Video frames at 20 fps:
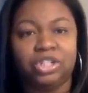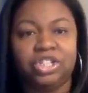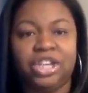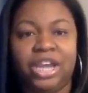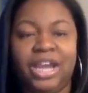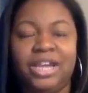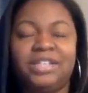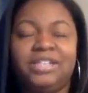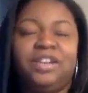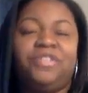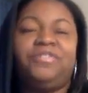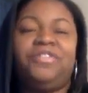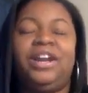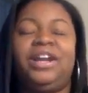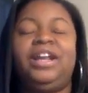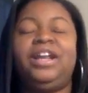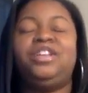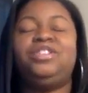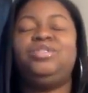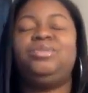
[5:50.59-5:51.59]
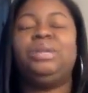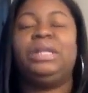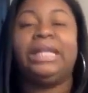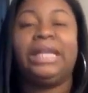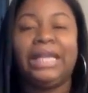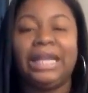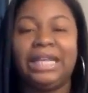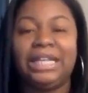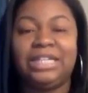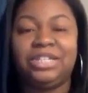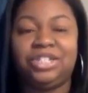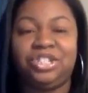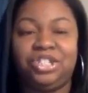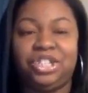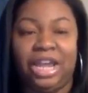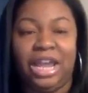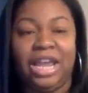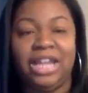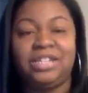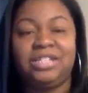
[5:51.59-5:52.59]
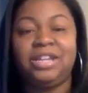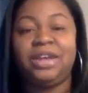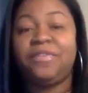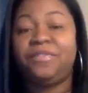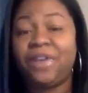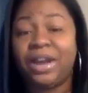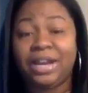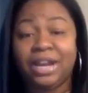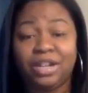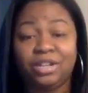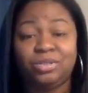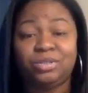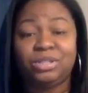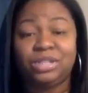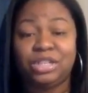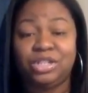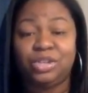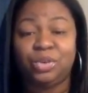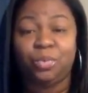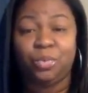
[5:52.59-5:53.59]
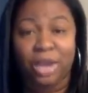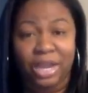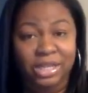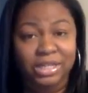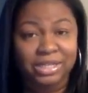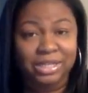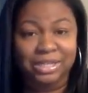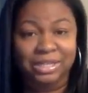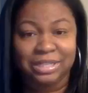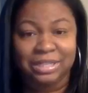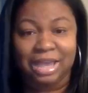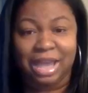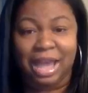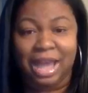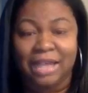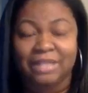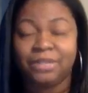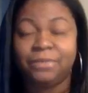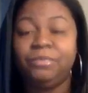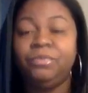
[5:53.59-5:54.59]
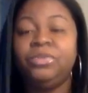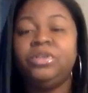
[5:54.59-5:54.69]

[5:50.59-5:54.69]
change their financial lens, change their financial situations, guys.